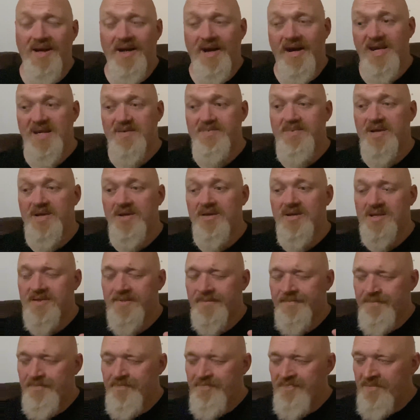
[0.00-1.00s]
And it's because,
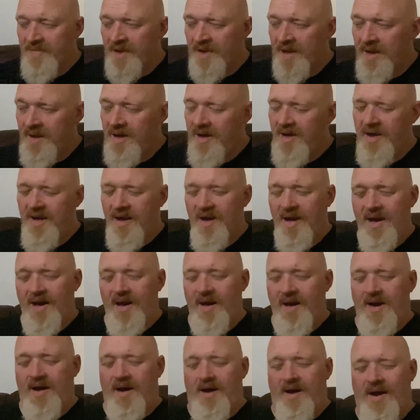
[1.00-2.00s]

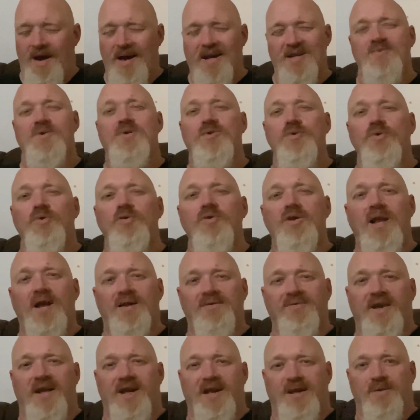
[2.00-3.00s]
as with all the
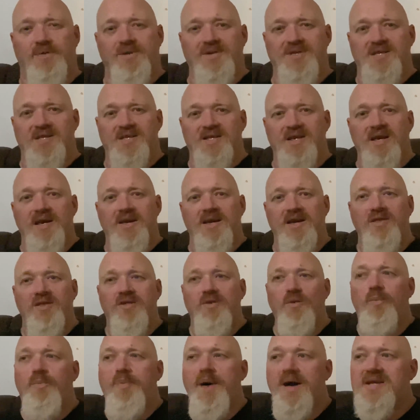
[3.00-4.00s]
love languages,
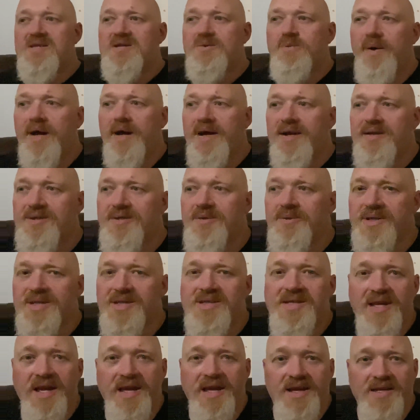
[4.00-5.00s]
the best way to
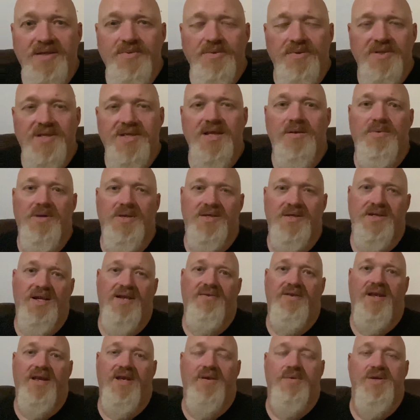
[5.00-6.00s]
assess what someone's
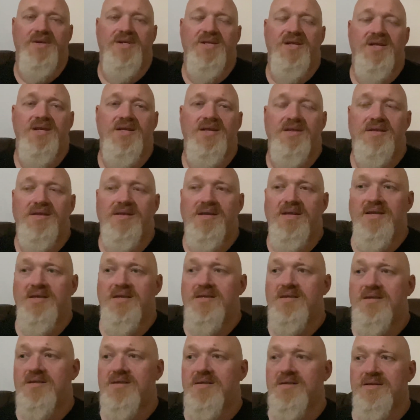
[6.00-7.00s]
love language
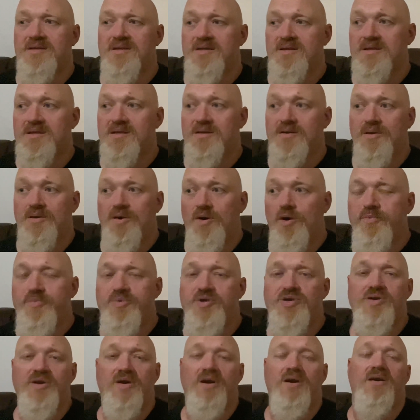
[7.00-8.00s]
is to just
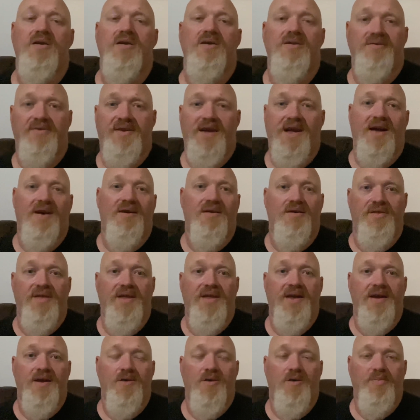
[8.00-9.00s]
observe how
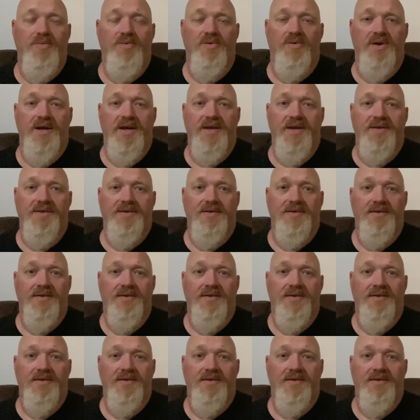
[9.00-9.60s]
they operate